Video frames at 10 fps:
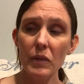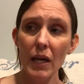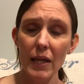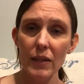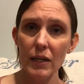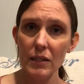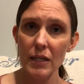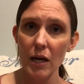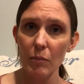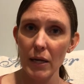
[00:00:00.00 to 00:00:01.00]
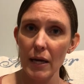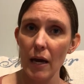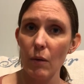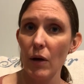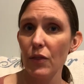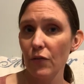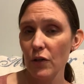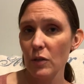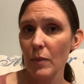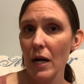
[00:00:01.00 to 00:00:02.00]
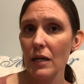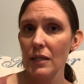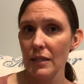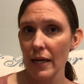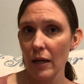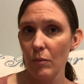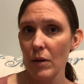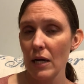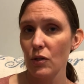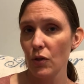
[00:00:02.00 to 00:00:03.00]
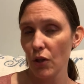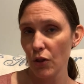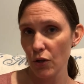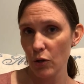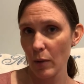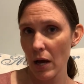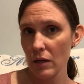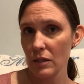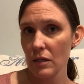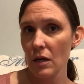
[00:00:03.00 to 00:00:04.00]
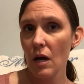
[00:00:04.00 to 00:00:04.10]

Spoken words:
And they'll tell me I want the first box, the second box, or the third box.